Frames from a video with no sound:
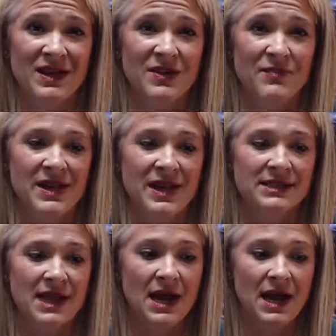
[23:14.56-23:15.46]

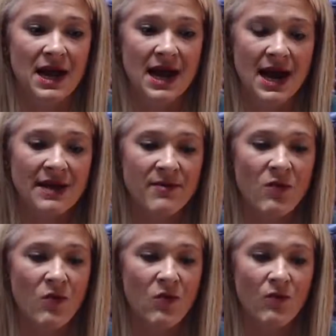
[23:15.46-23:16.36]
Because I
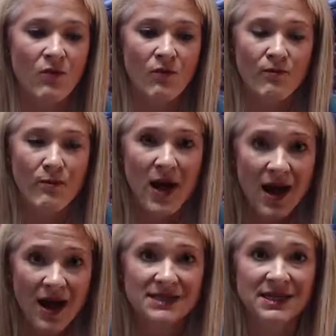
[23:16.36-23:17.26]
am
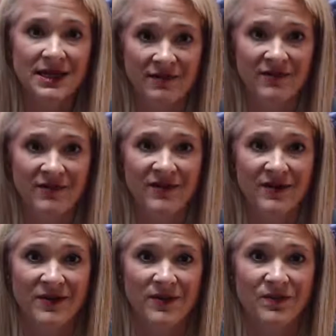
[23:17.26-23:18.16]
positive
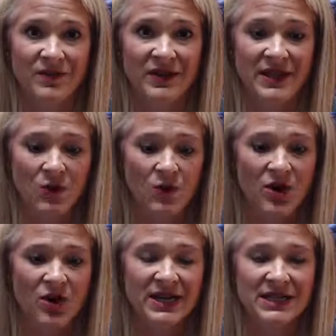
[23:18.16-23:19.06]
that
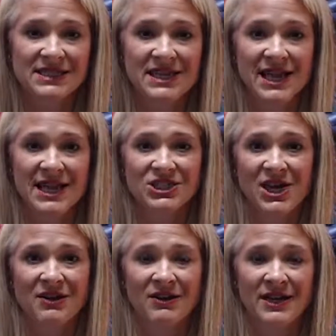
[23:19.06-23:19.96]
we're going to see that
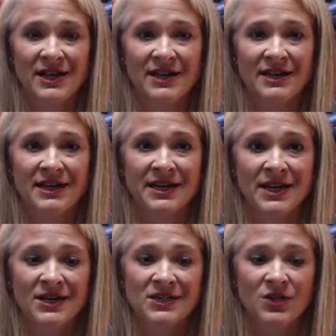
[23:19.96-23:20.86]
child again.
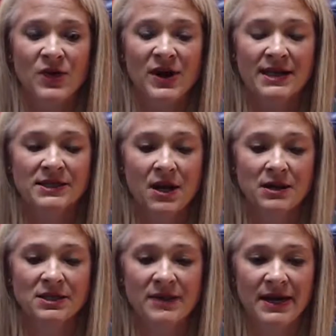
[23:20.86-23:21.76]
So when I
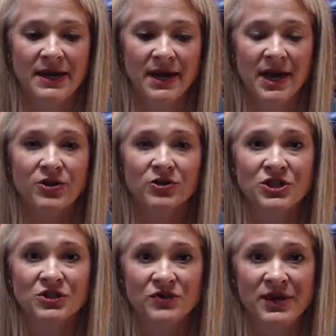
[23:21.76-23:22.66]
talk to my other
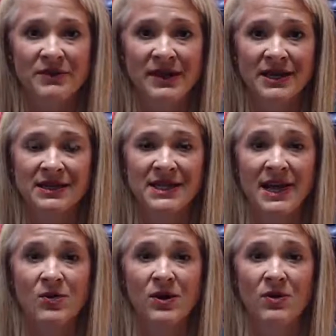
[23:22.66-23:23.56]
children, because
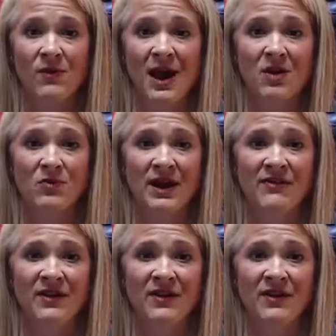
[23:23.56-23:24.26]
they were around when